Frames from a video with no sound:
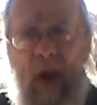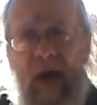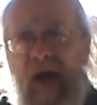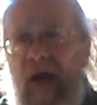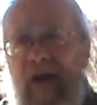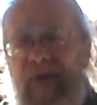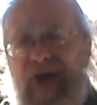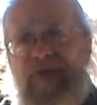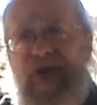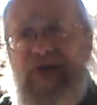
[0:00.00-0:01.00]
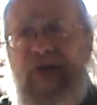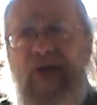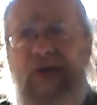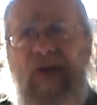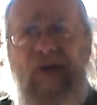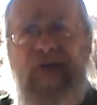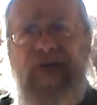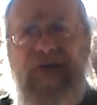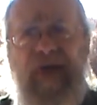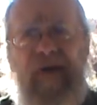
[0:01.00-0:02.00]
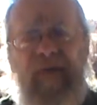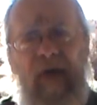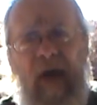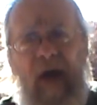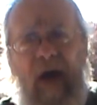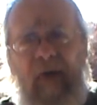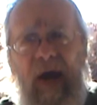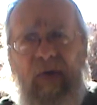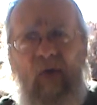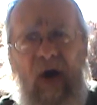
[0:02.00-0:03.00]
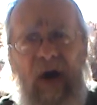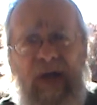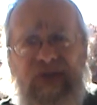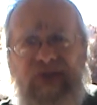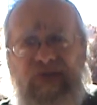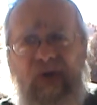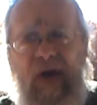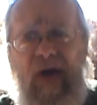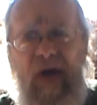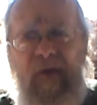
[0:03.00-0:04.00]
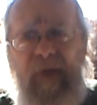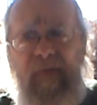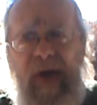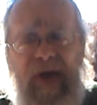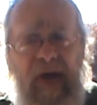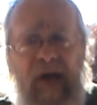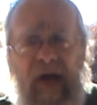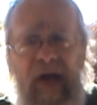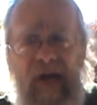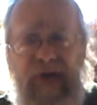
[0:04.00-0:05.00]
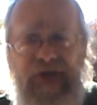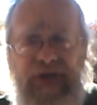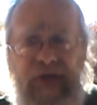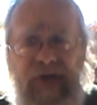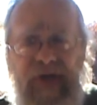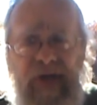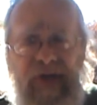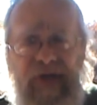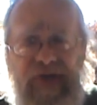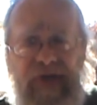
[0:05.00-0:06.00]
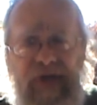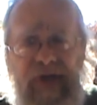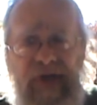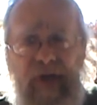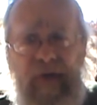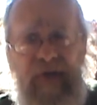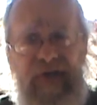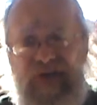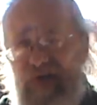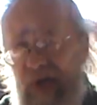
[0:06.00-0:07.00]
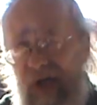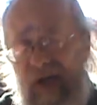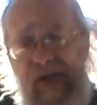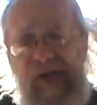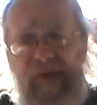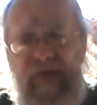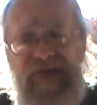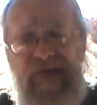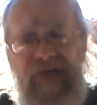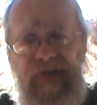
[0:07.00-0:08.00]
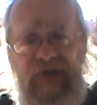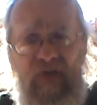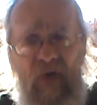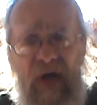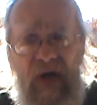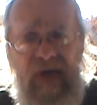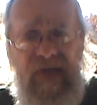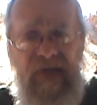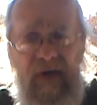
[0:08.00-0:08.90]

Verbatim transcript: Uh, but it's been so darn long since I've I've had wines, it's really hard for me to discern discern the differences, what little difference there is in wines.